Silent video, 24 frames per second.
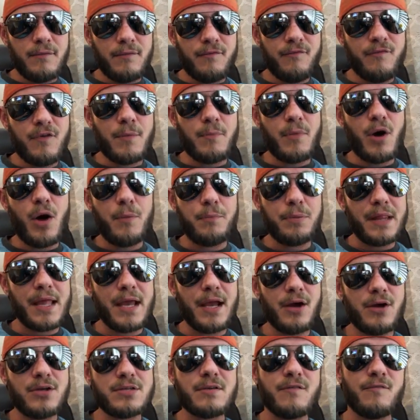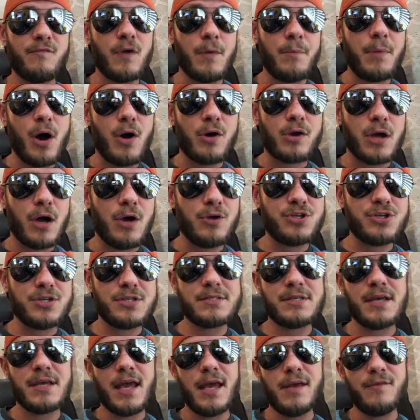football players, football coaches,
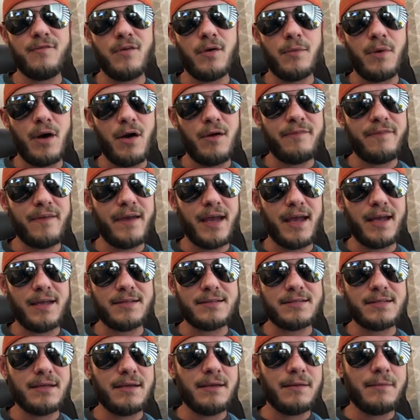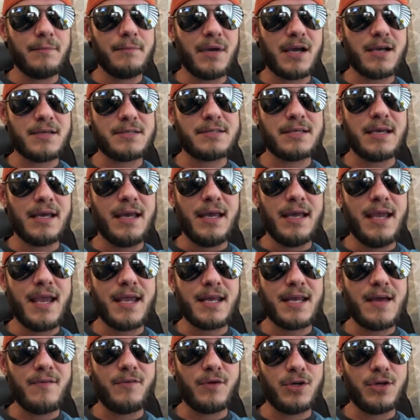and football fans because he could
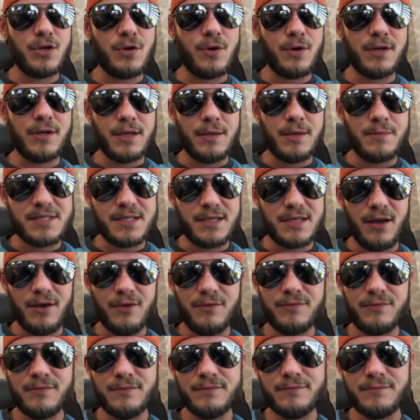never do it himself.